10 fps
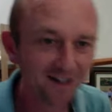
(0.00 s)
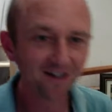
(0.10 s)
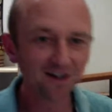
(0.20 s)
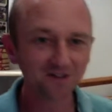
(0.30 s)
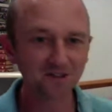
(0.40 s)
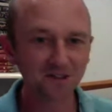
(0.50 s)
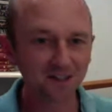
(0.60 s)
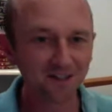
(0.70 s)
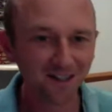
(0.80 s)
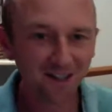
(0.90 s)
after
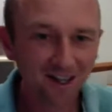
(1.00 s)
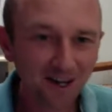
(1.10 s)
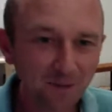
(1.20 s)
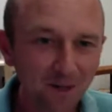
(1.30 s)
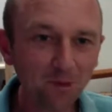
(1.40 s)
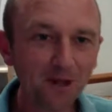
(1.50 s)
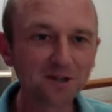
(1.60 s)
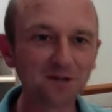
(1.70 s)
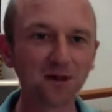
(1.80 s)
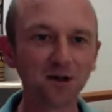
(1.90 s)
how many weeks
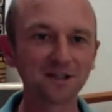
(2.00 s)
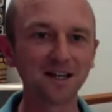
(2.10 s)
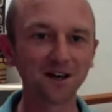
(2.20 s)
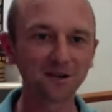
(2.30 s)
of lockdown.